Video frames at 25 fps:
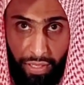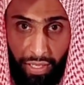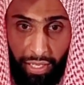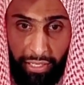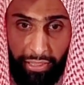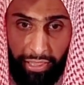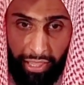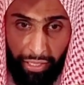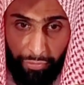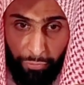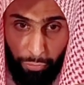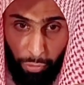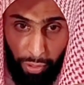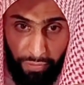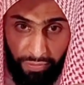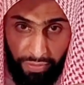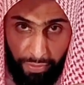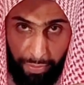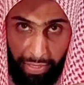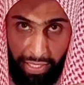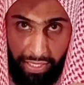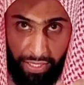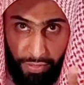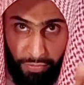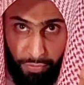Therefore, if a
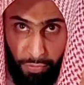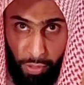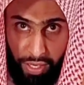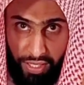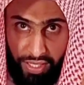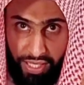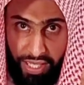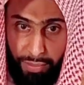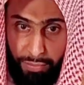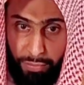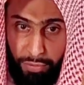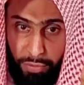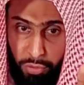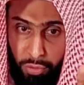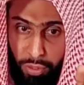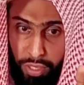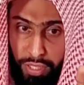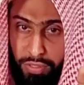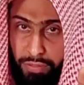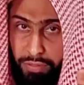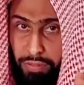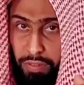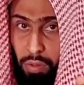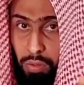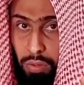person, for example, took
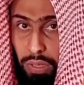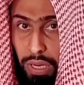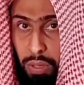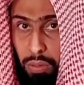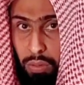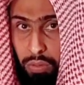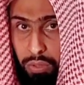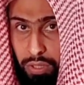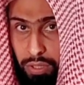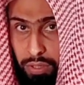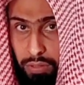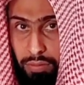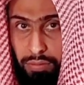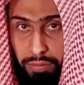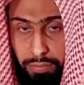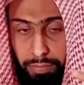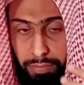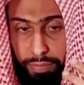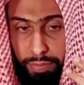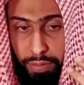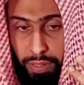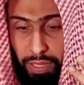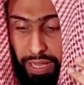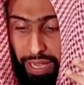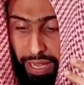his phone out
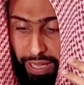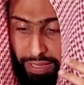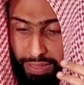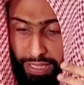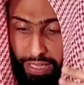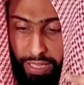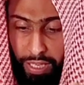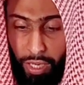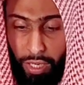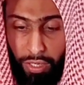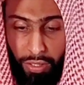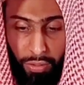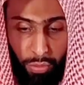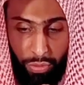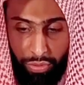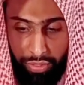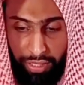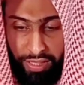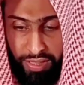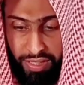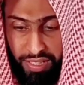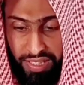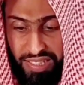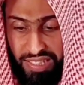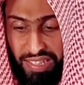and then he looked
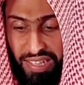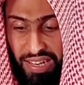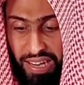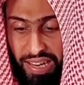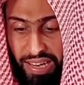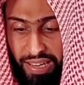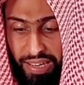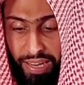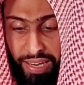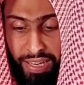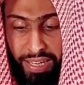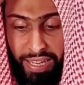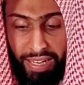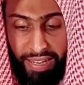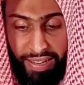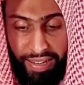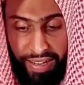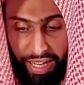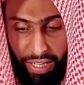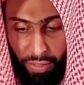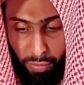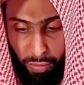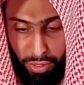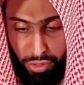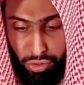at the screen and he
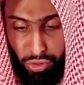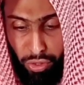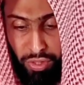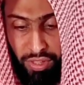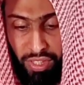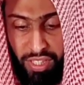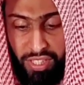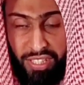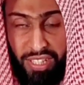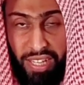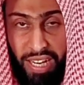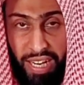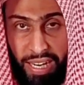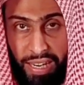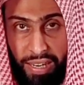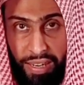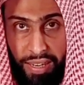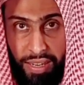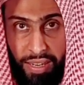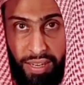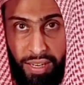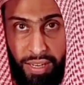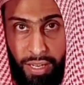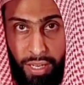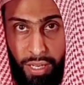read what's on the screen,
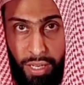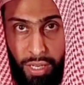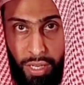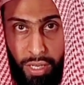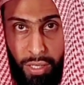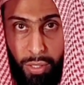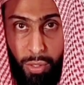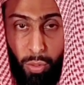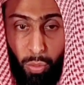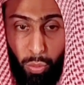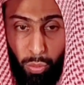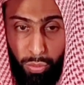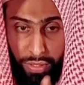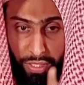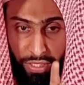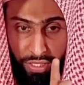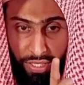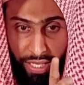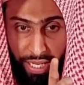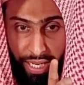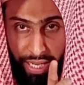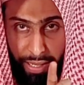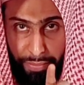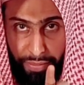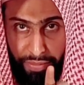would the
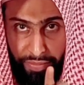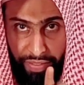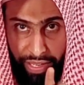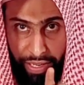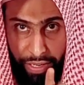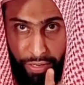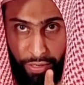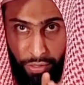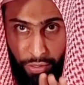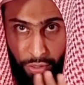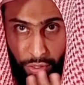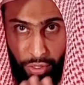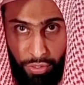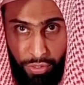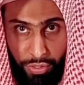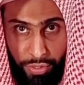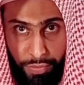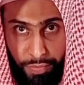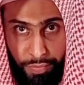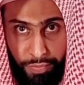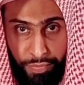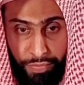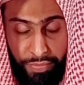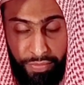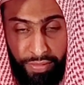salah be valid or not?
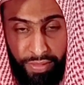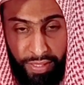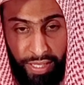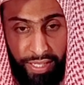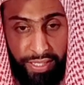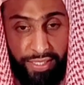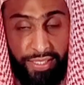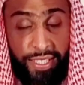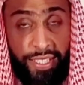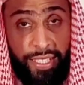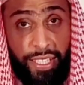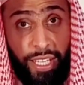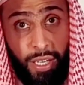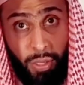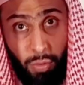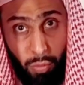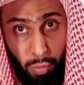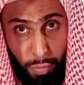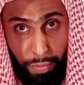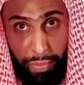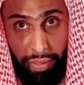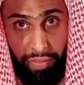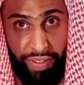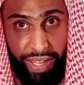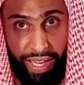The answer is that it
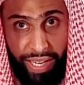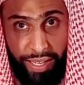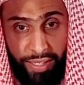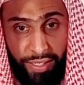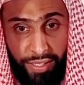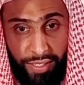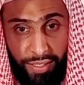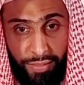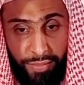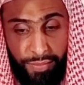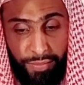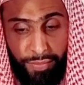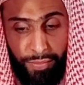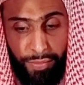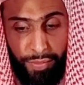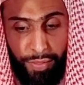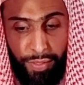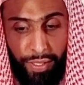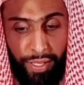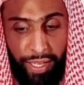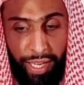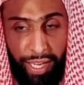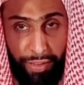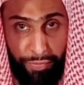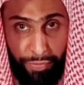would be valid
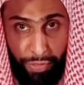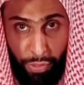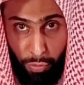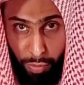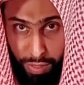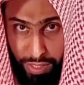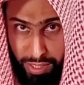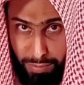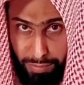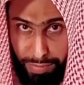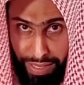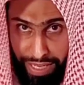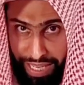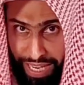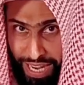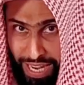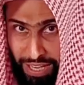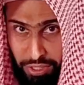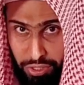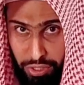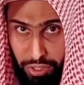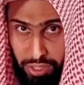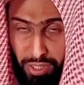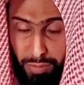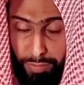if it wasn't many
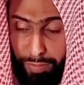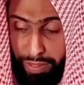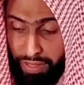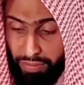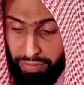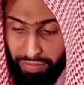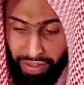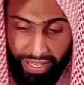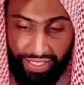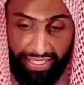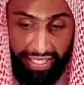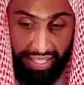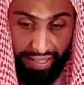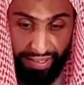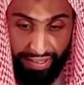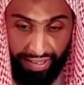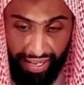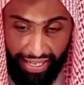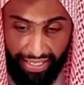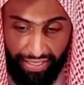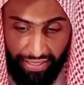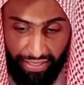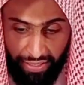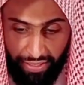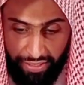actions. But the fact he
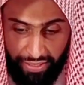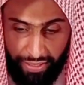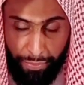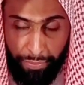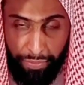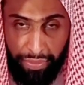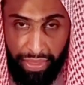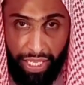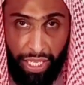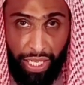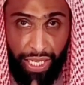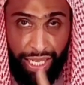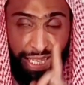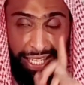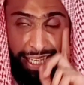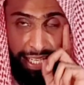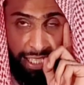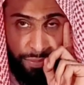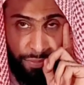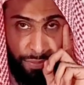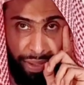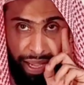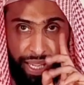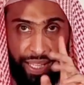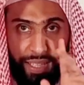read something in his
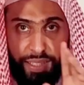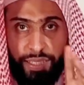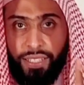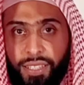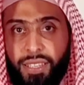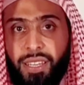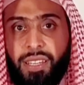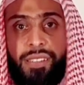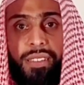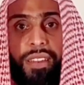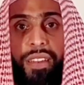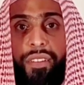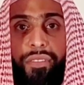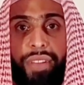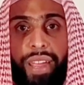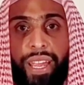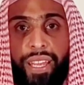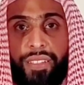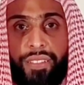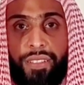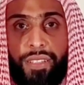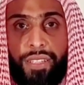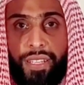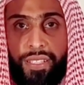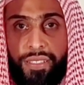mind, doesn't
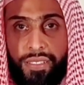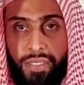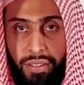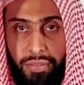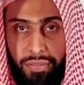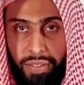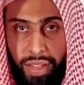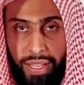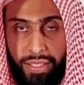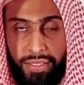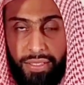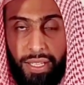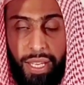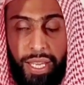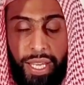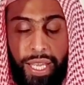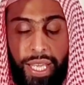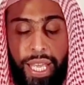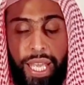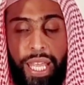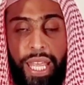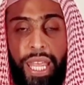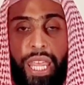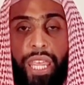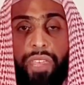affect.
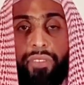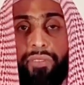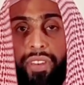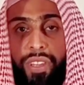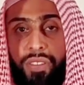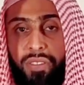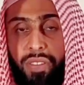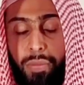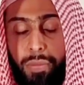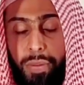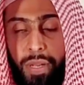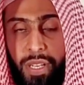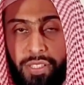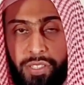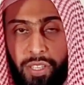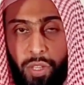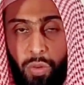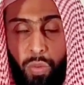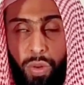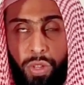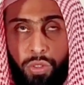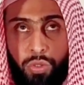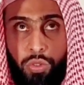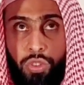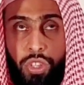Even if a person
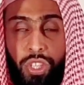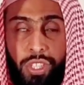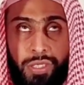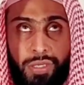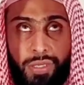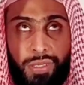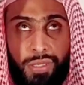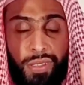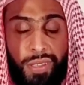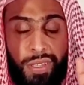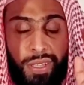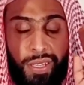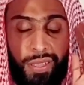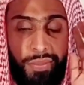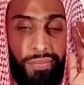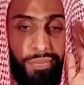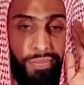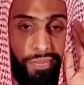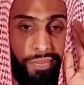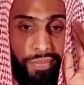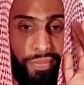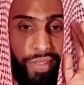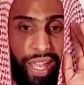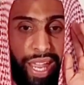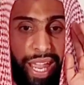were to just
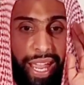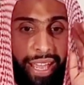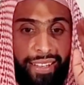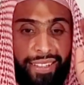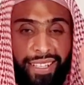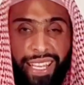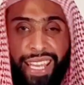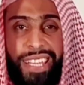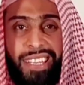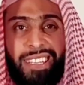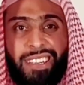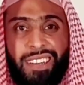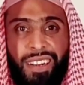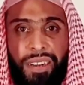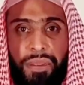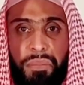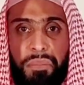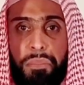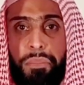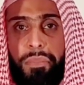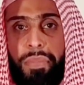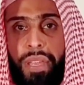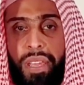daydream,